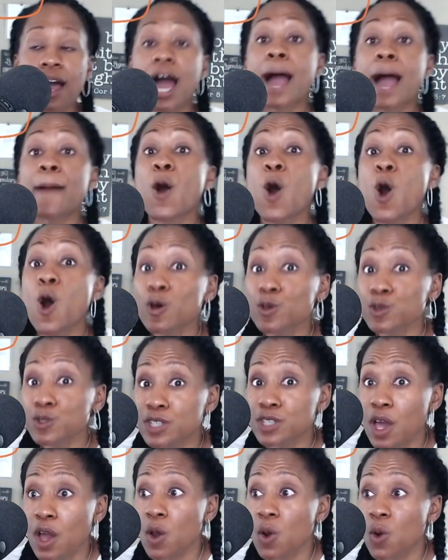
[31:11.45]
I'm
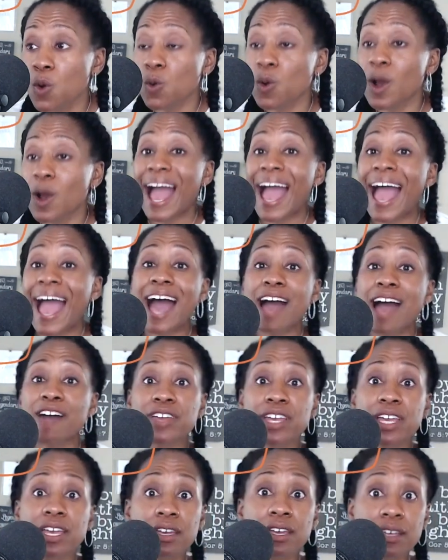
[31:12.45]
also
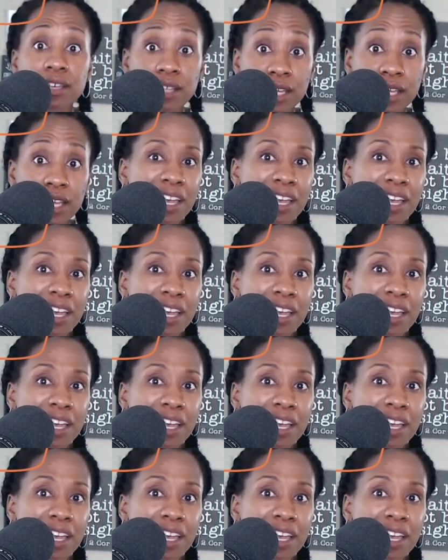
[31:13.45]
having